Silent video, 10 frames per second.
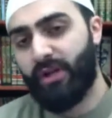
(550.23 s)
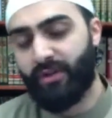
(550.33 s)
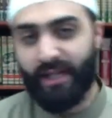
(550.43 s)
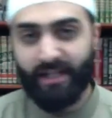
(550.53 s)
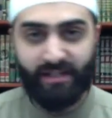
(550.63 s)
The
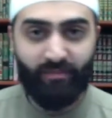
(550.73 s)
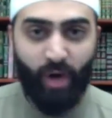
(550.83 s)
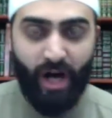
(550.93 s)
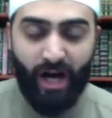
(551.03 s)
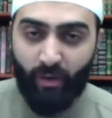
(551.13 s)
likes of
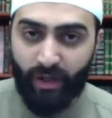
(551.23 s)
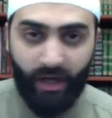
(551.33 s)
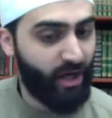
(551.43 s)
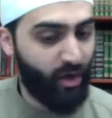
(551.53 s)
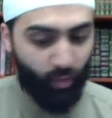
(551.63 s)
Muawiyah.
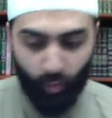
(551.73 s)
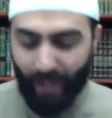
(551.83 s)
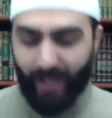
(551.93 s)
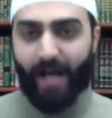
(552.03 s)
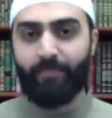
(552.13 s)

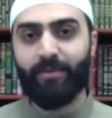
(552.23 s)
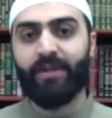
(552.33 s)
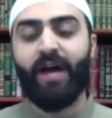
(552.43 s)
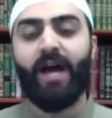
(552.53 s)
What happened?